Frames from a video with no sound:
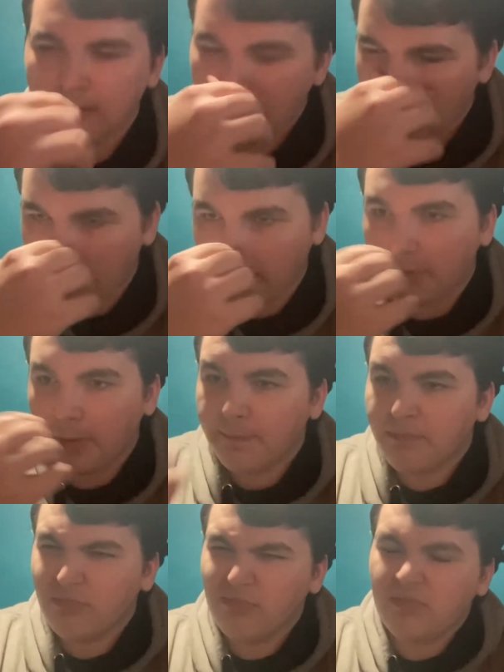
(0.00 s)
anyway,
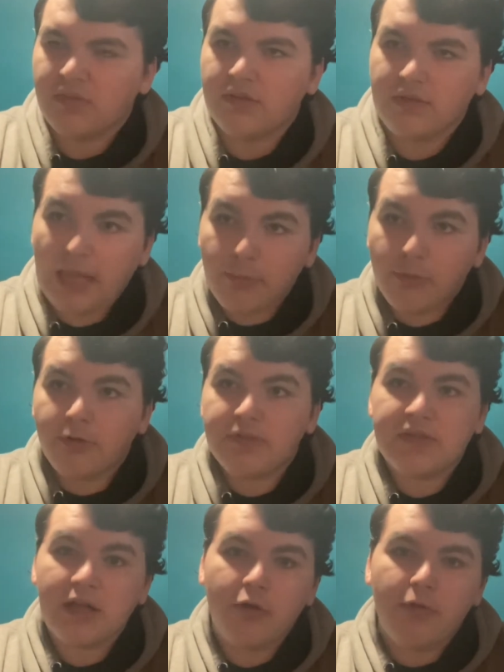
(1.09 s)
Gabriel is
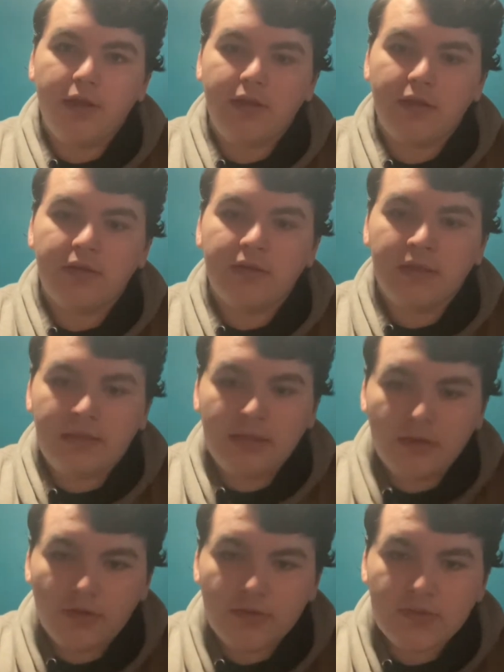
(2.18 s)
now awakened. He
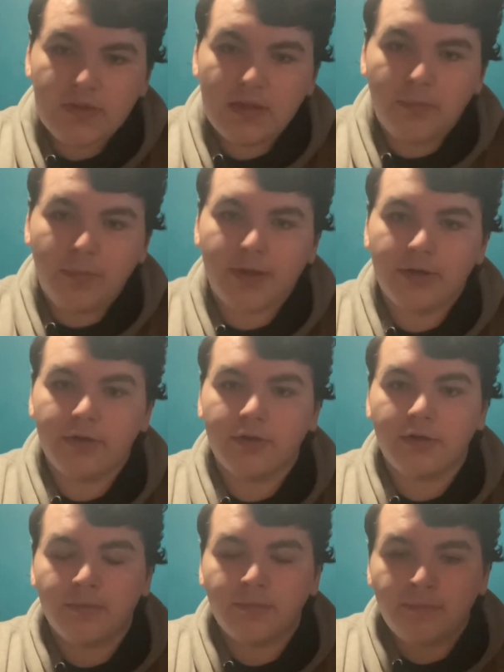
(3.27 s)
kills the
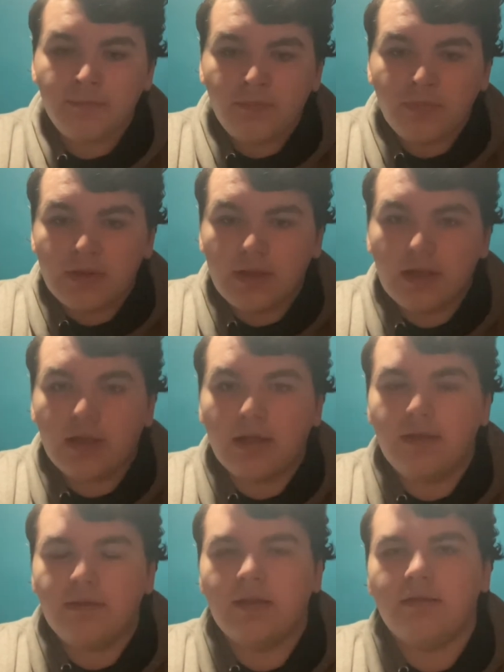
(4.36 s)
partner,
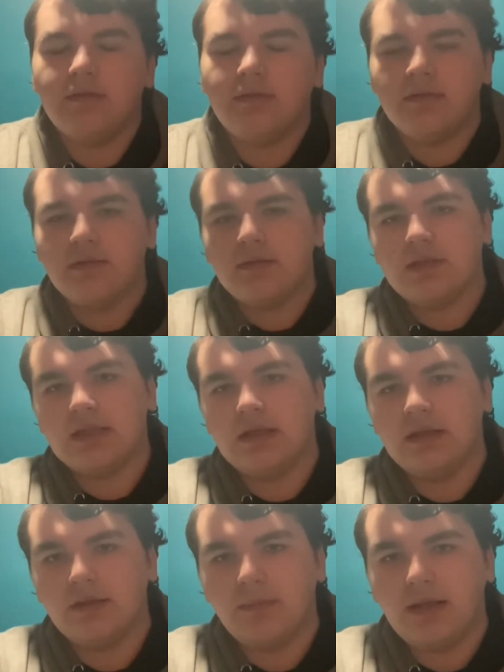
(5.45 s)
and then
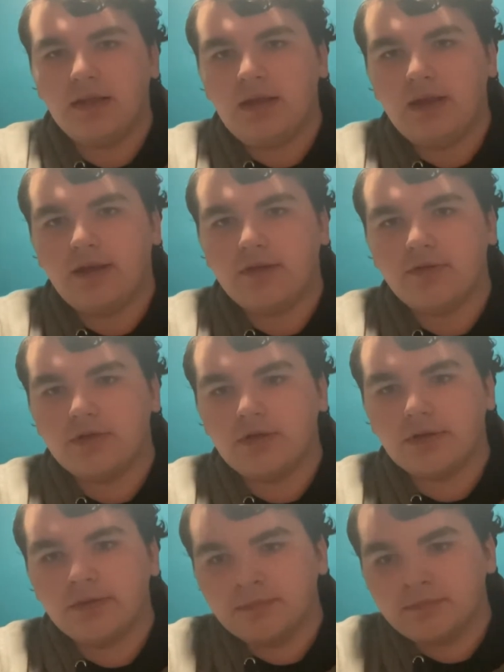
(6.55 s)
the main
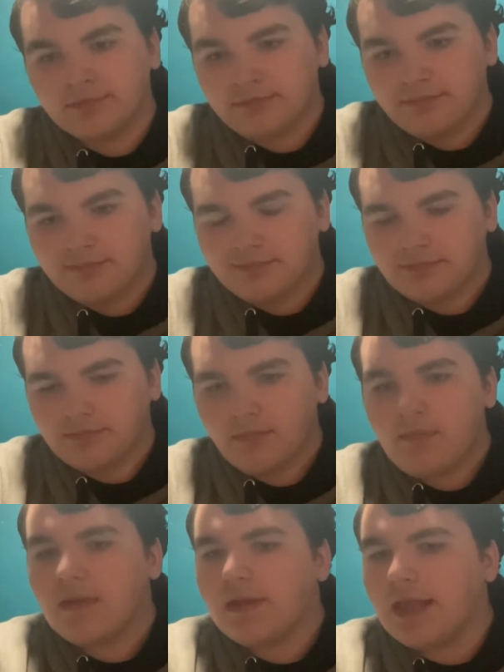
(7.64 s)
character,
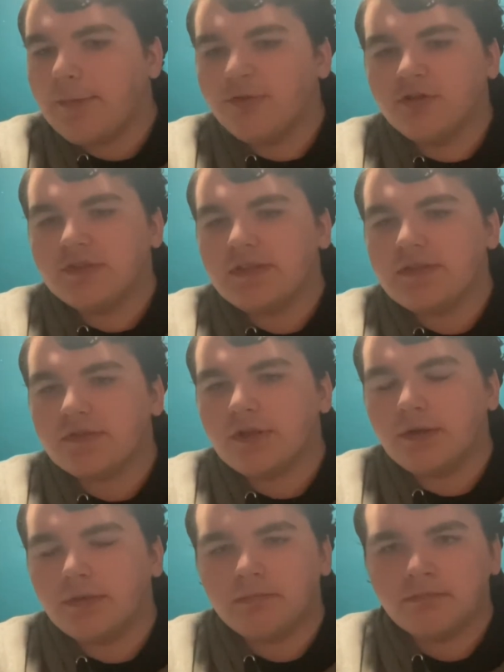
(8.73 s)
Gabriel's sister,